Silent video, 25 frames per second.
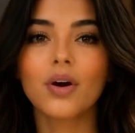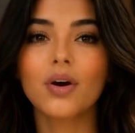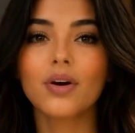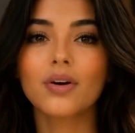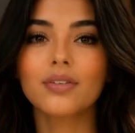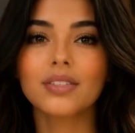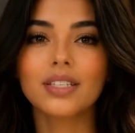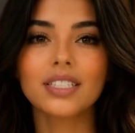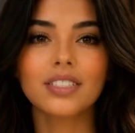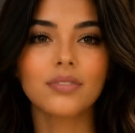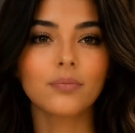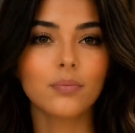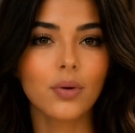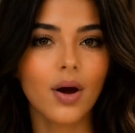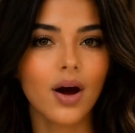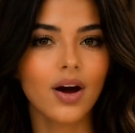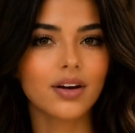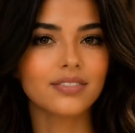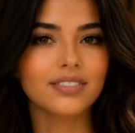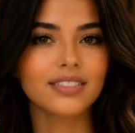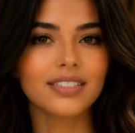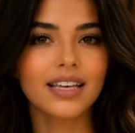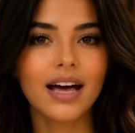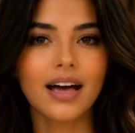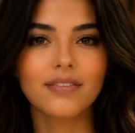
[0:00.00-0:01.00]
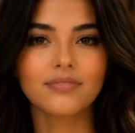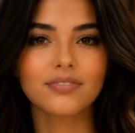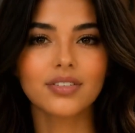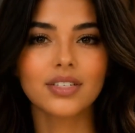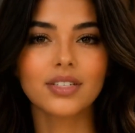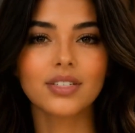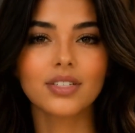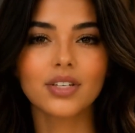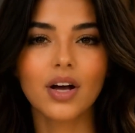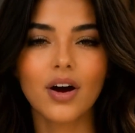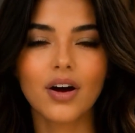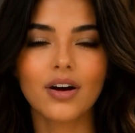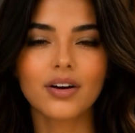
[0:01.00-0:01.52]
all these parts have to
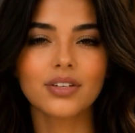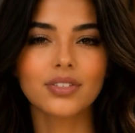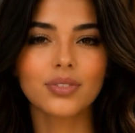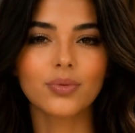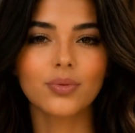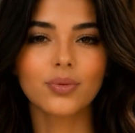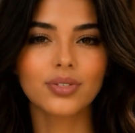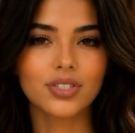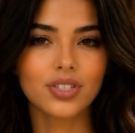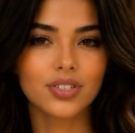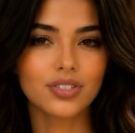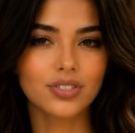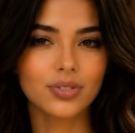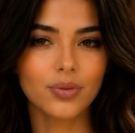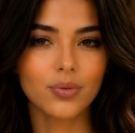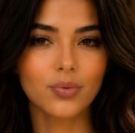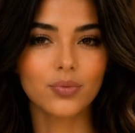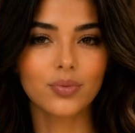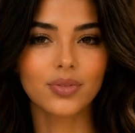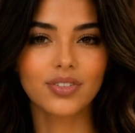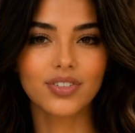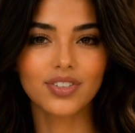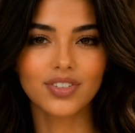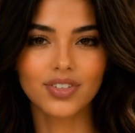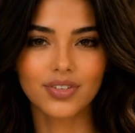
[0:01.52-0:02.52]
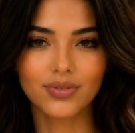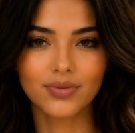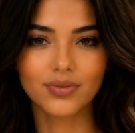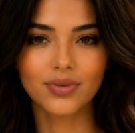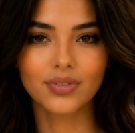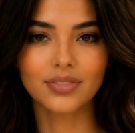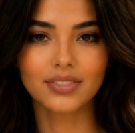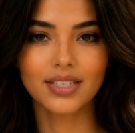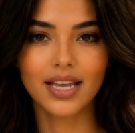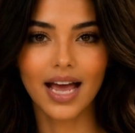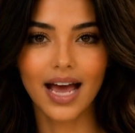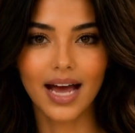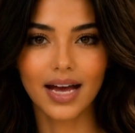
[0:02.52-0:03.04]
talk to each other with zero
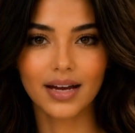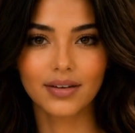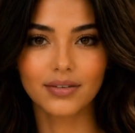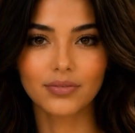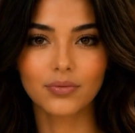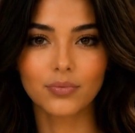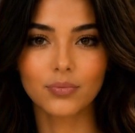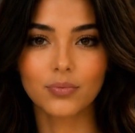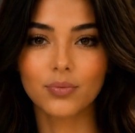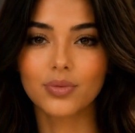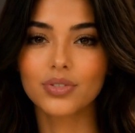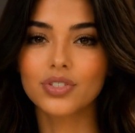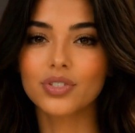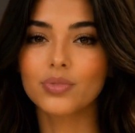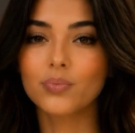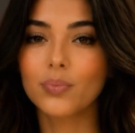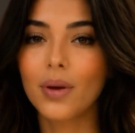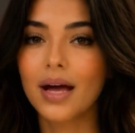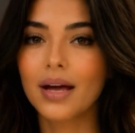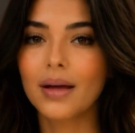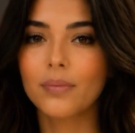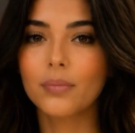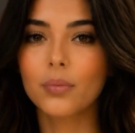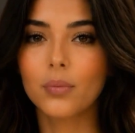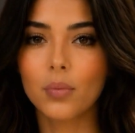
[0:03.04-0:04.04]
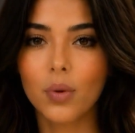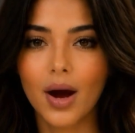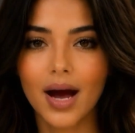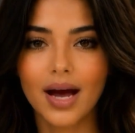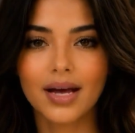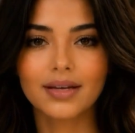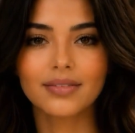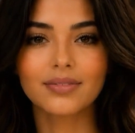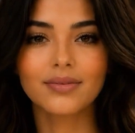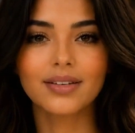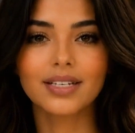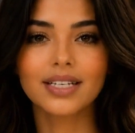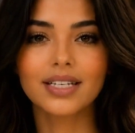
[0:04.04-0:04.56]
lag, which is why the
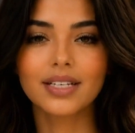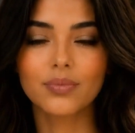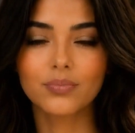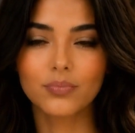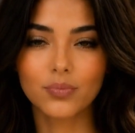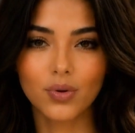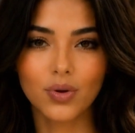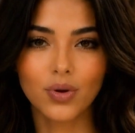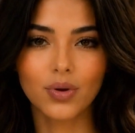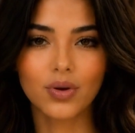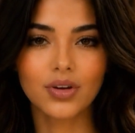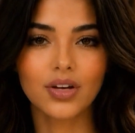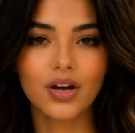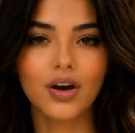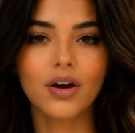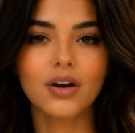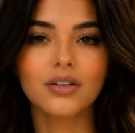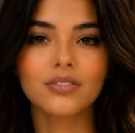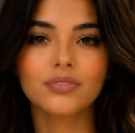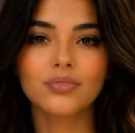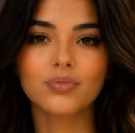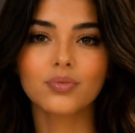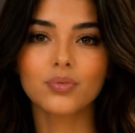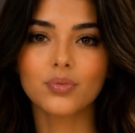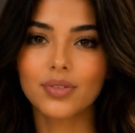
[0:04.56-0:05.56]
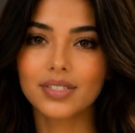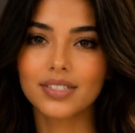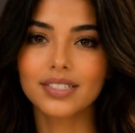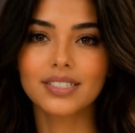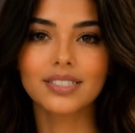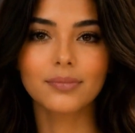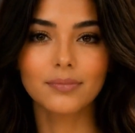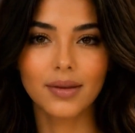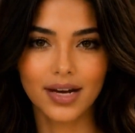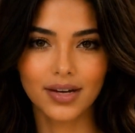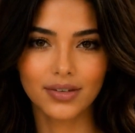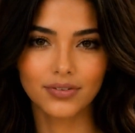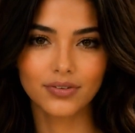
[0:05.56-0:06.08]
wiring and protocols really
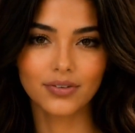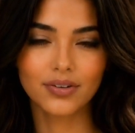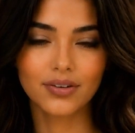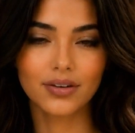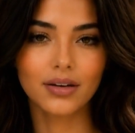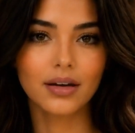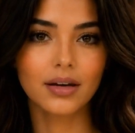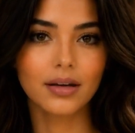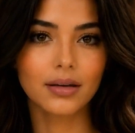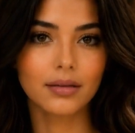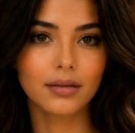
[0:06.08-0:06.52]
matter.